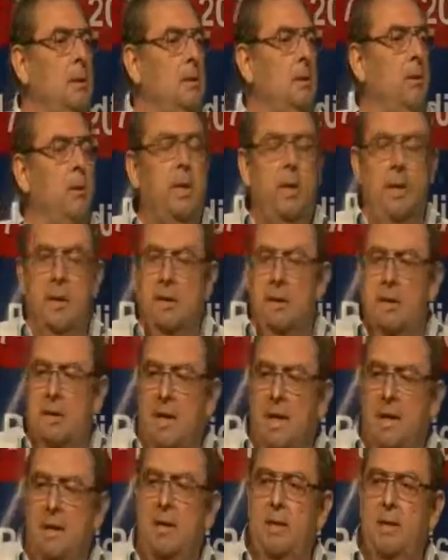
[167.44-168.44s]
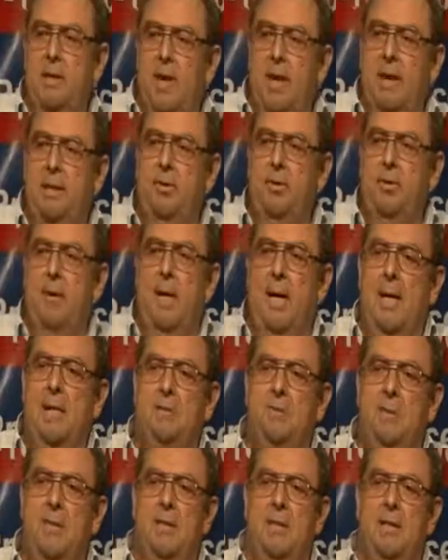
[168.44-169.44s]
So we can study that
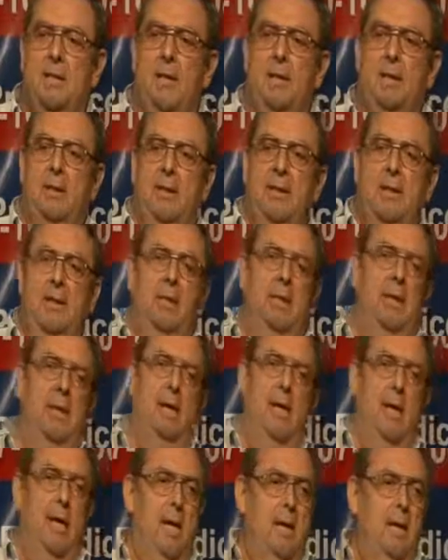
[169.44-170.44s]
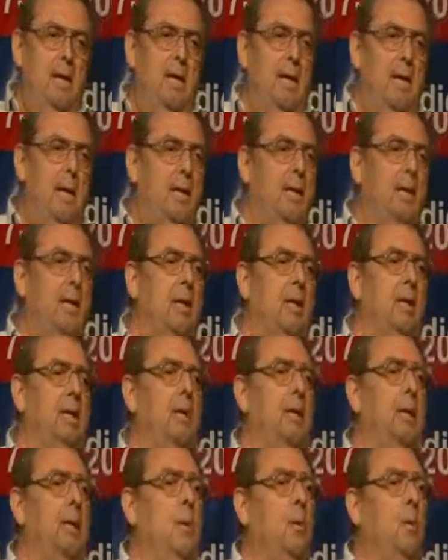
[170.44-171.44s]
as we study any
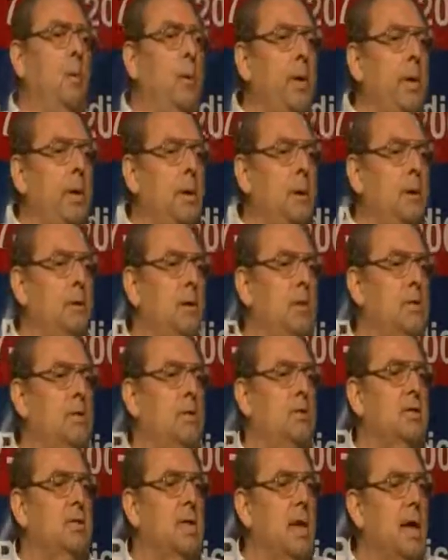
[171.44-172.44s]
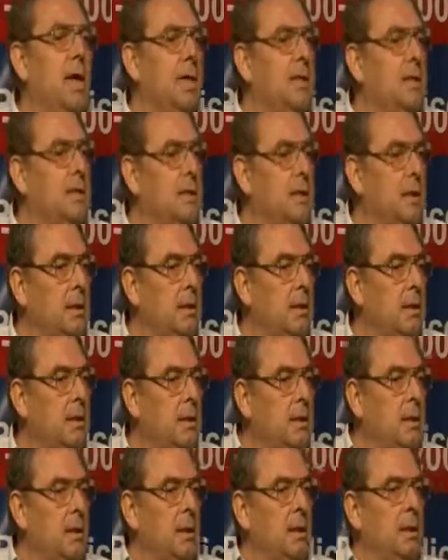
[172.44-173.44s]
other weird society
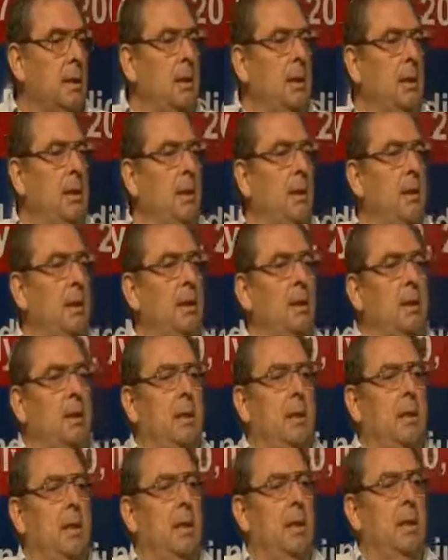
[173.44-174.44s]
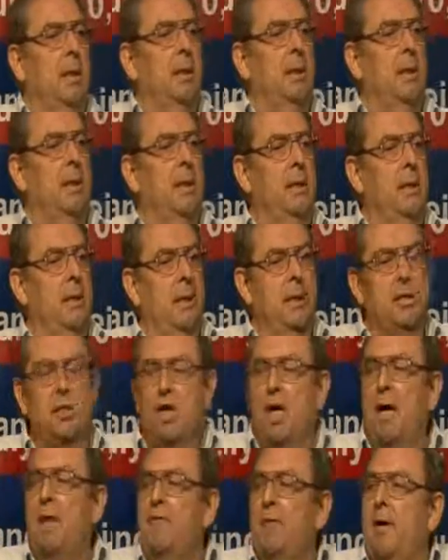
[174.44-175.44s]
in, uh, in, in, in
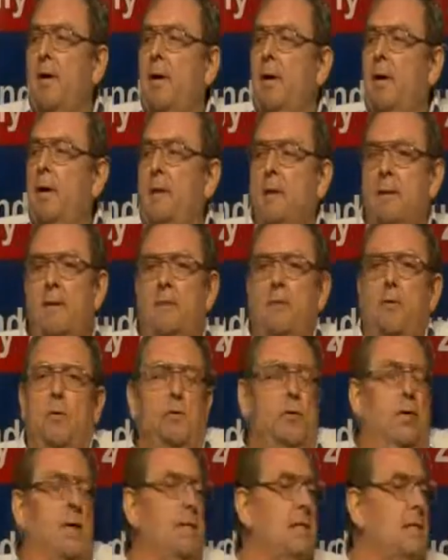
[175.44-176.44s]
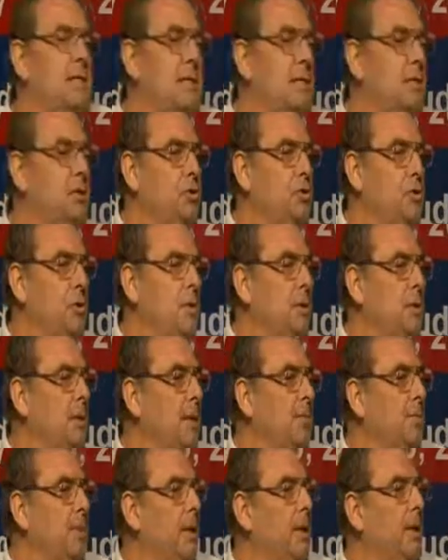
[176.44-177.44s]
Java in the 14th century or
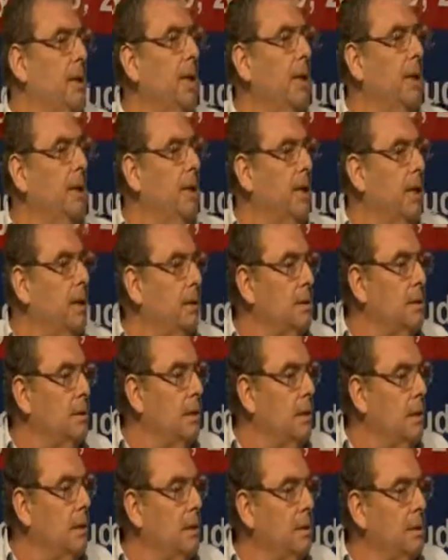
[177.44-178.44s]
something like that.